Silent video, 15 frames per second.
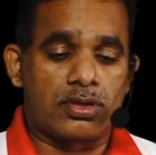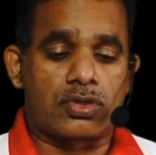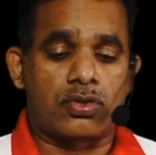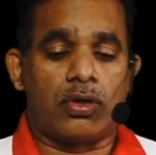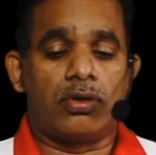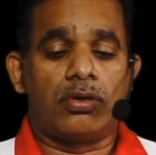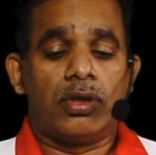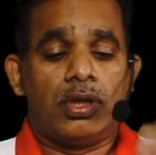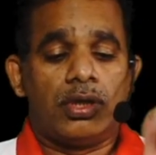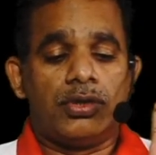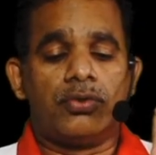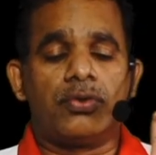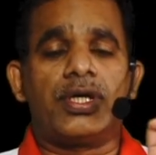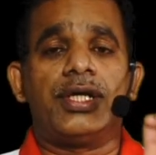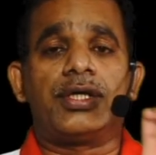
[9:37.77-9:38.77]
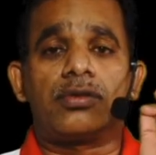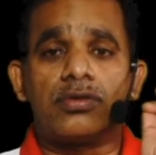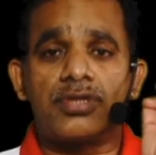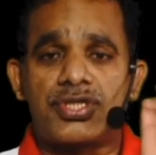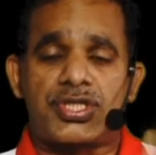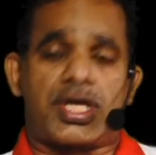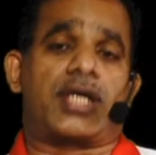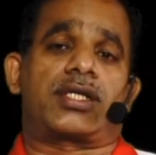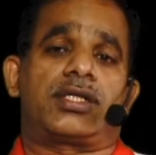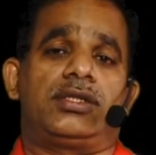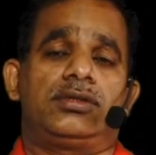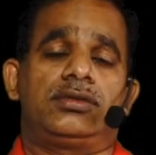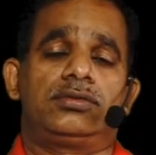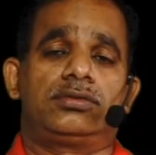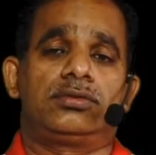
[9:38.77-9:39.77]
So you need to check
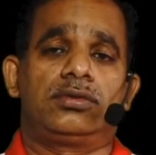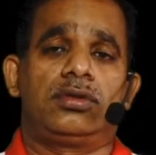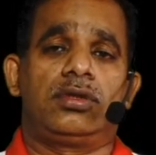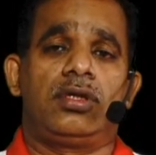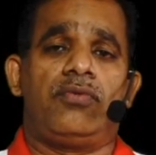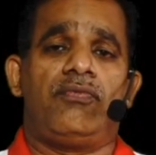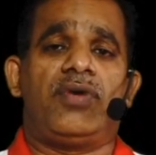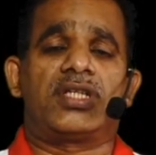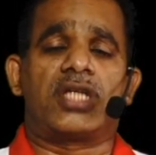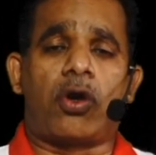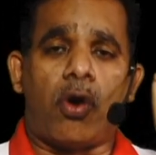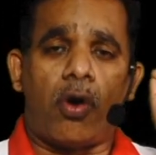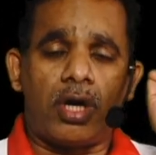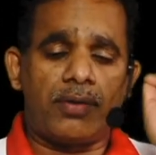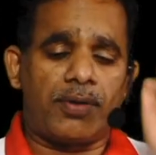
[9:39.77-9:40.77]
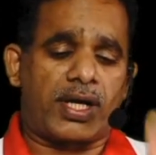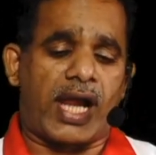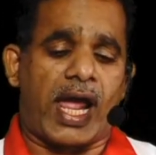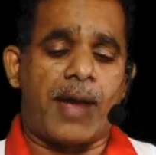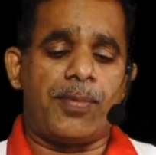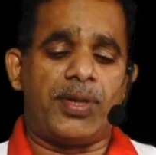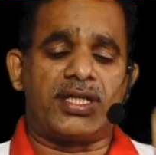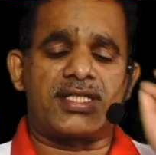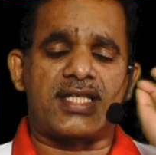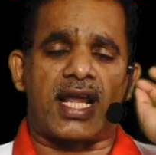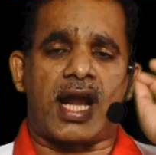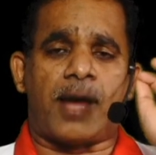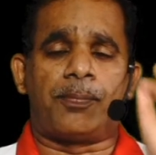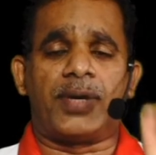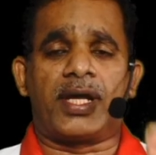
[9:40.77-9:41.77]
whether all your liabilities
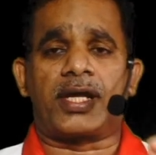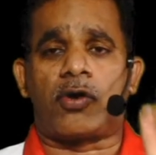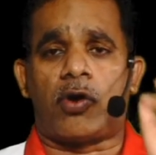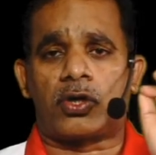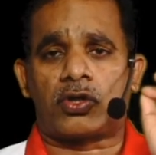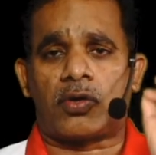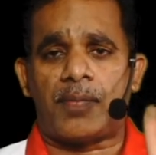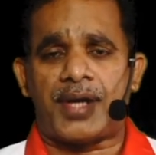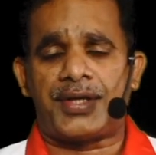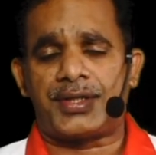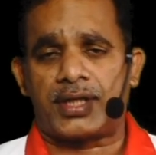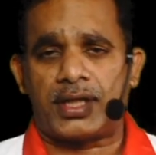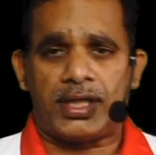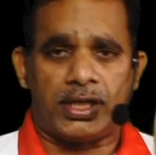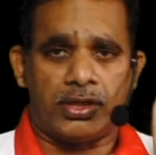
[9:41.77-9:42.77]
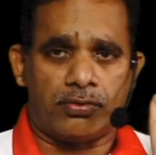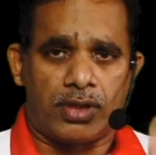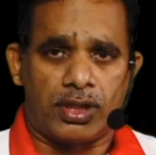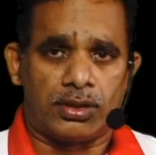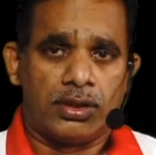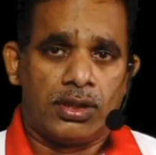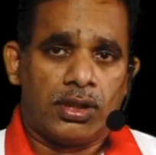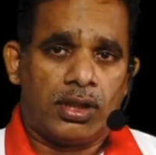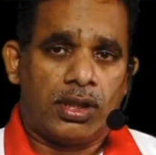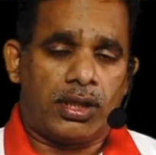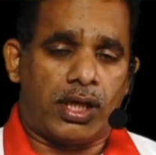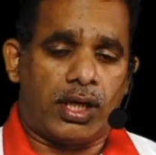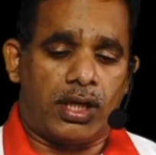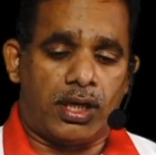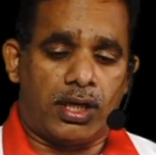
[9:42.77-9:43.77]
are appearing automatically in your
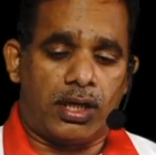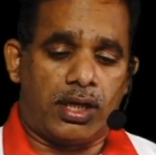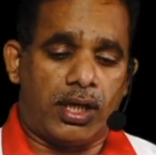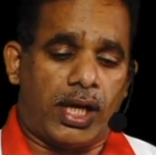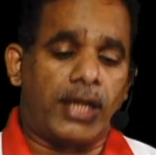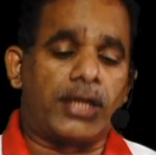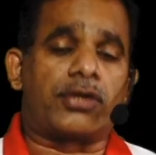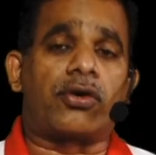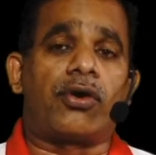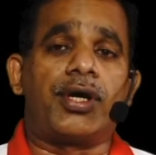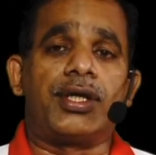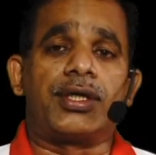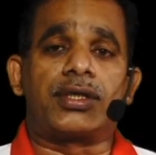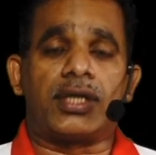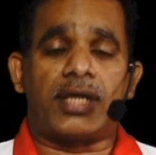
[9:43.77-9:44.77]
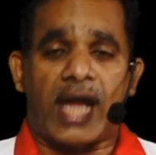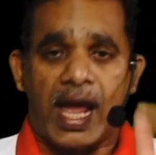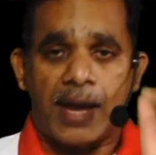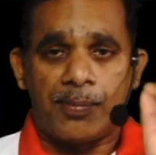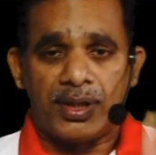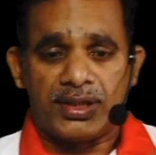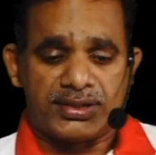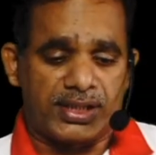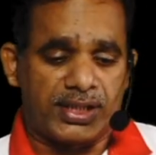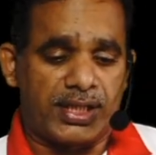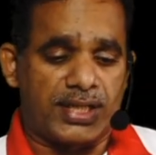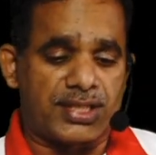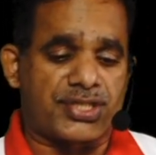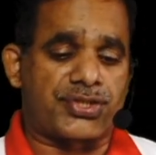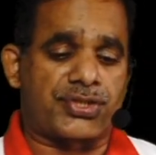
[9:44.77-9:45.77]
electronic liability
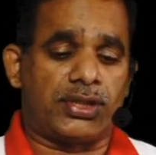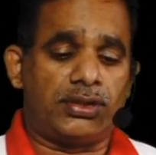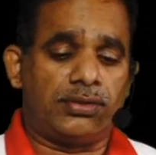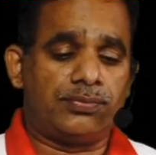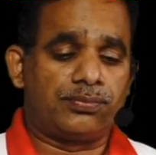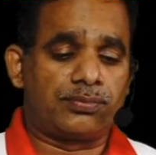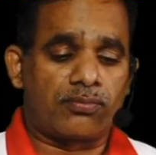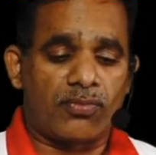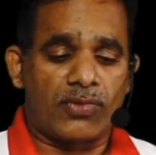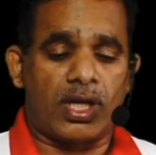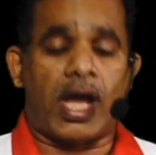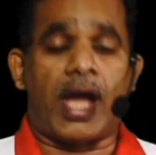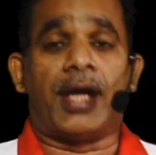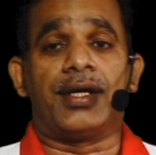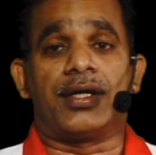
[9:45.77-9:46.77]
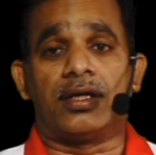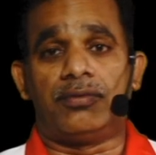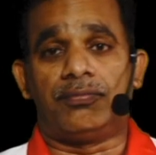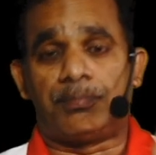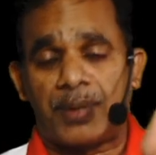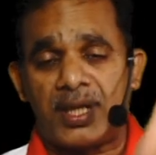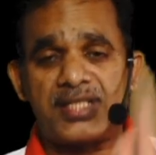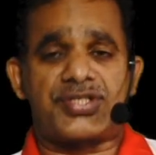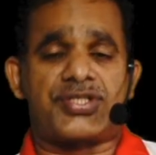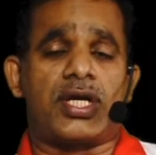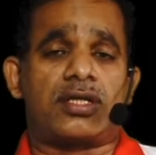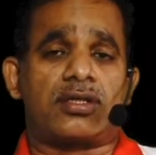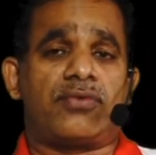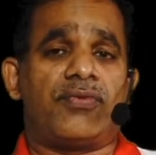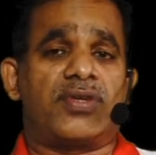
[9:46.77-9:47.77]
register, and please
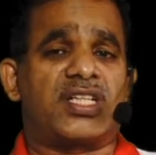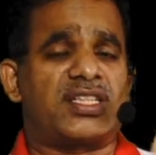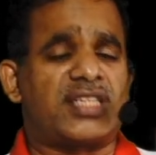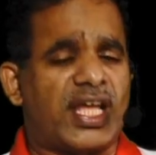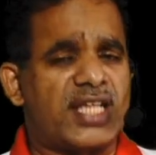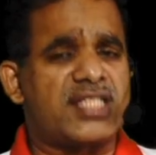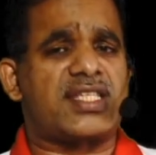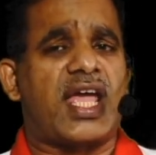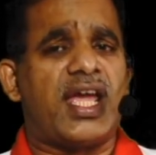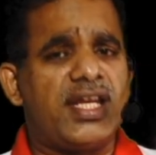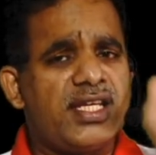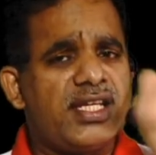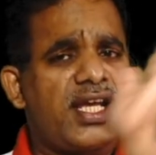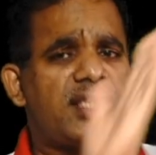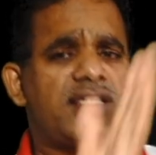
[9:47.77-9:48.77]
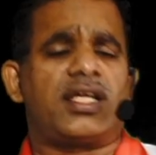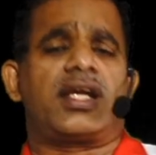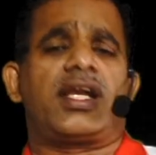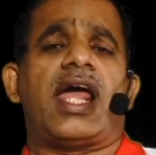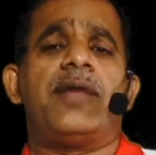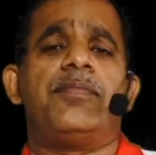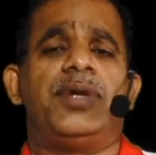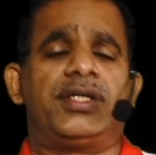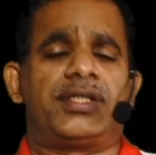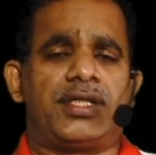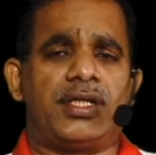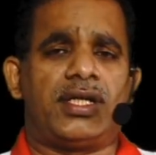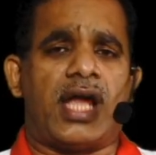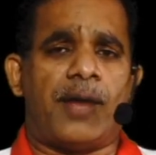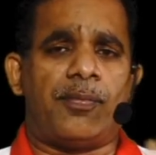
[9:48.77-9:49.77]
check whether there is any other
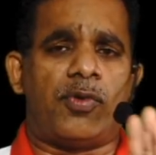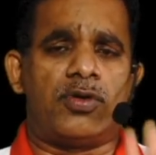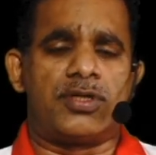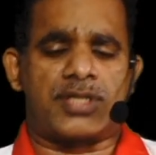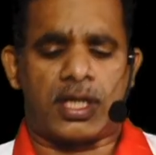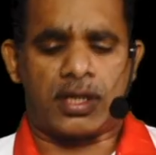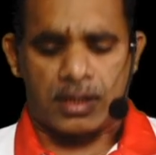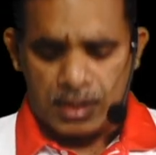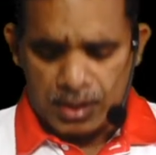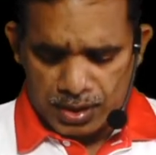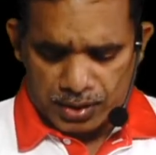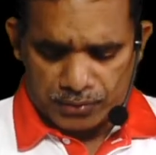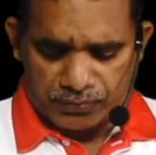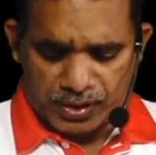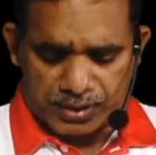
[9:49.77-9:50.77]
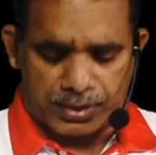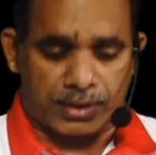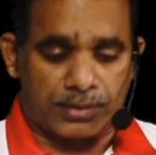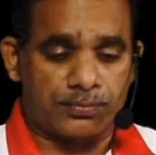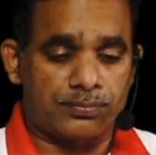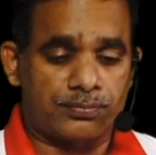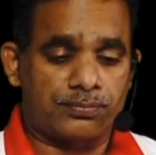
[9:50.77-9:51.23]
liability amounts are reflecting.